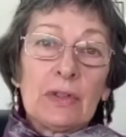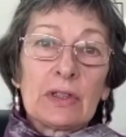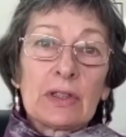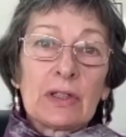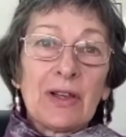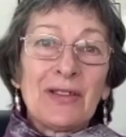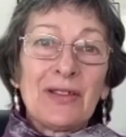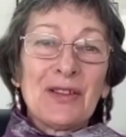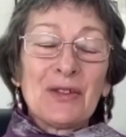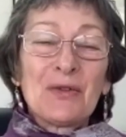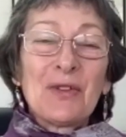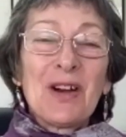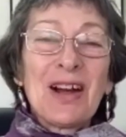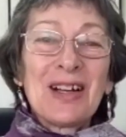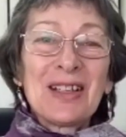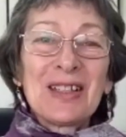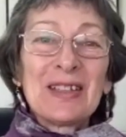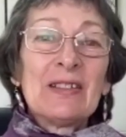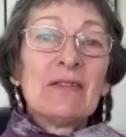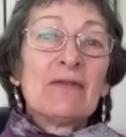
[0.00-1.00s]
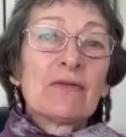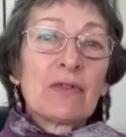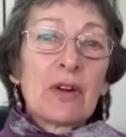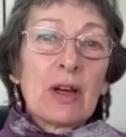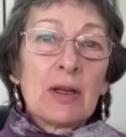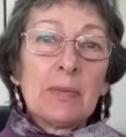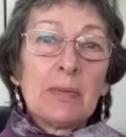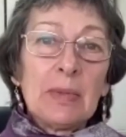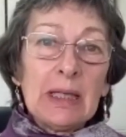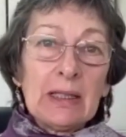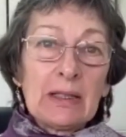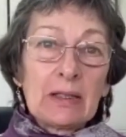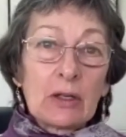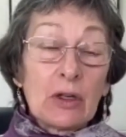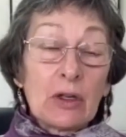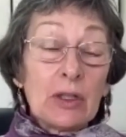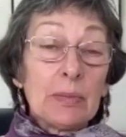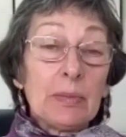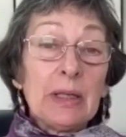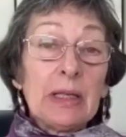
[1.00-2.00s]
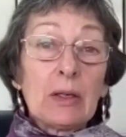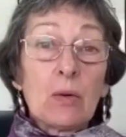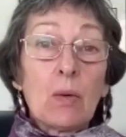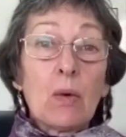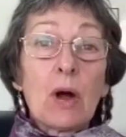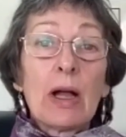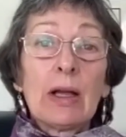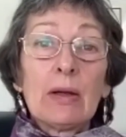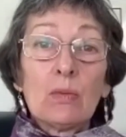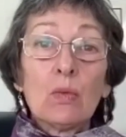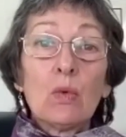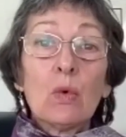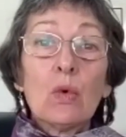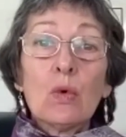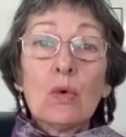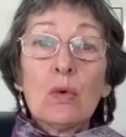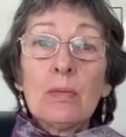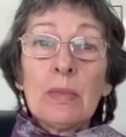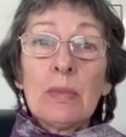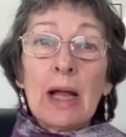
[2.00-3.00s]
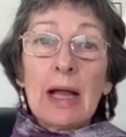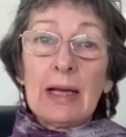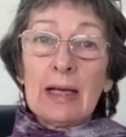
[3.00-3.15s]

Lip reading: so the grass in front of me is going to be quite warm,